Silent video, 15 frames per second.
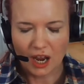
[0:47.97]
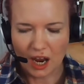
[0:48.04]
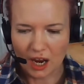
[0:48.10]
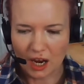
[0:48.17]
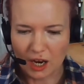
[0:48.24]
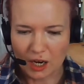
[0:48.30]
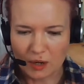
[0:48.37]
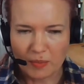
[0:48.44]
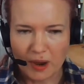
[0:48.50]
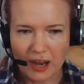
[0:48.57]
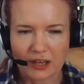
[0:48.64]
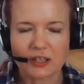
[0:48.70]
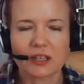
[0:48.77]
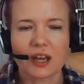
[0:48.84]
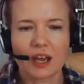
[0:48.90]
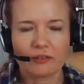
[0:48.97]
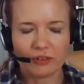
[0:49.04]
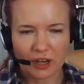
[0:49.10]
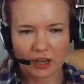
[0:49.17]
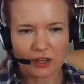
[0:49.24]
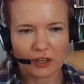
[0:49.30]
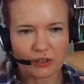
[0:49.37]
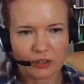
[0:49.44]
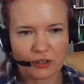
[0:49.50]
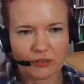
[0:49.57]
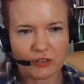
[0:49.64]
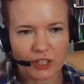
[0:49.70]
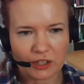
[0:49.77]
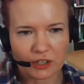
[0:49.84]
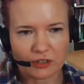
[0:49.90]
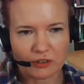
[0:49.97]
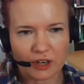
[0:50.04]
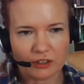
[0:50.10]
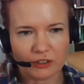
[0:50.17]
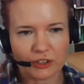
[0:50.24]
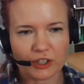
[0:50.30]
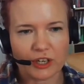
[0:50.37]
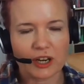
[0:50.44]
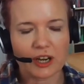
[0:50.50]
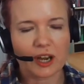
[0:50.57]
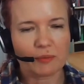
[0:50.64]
um, and to have a, a, sort of a digital culture.